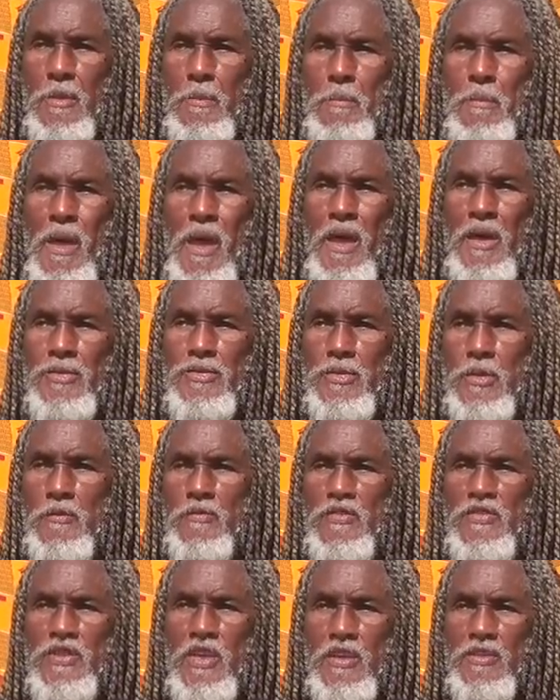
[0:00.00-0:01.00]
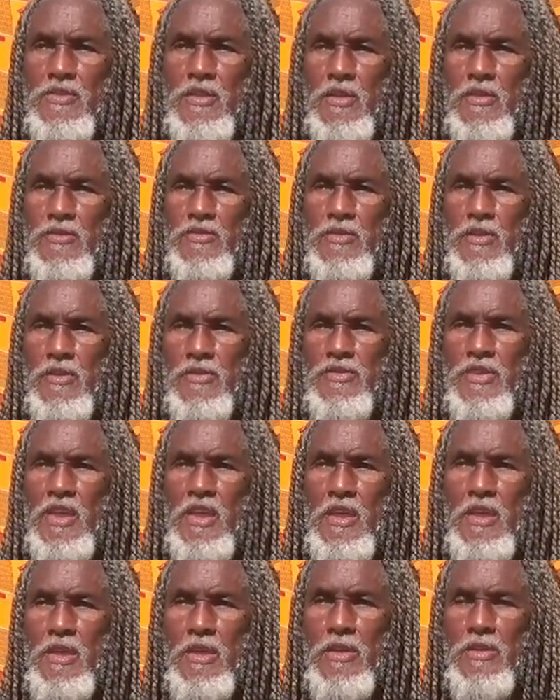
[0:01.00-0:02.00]
massive sickness,
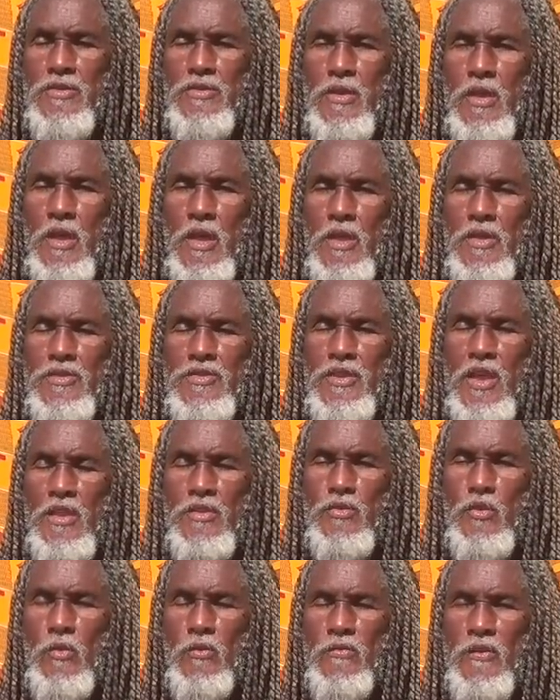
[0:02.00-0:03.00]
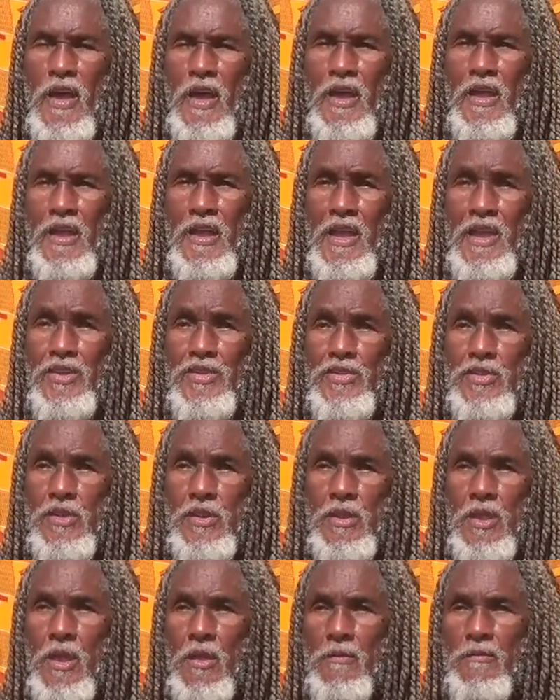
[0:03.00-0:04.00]
disease, sexual violation,
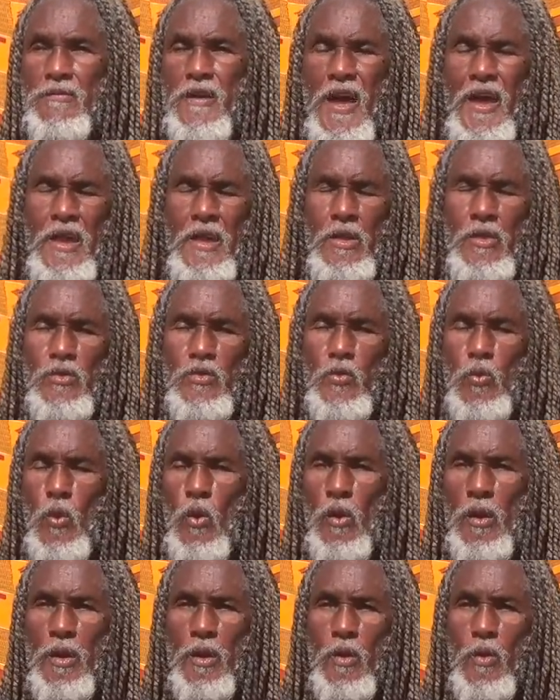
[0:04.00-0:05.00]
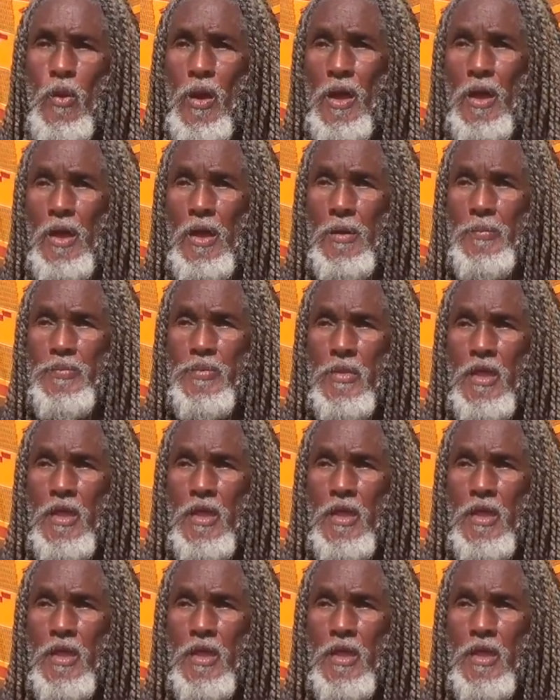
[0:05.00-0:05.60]
violence, war, and crime,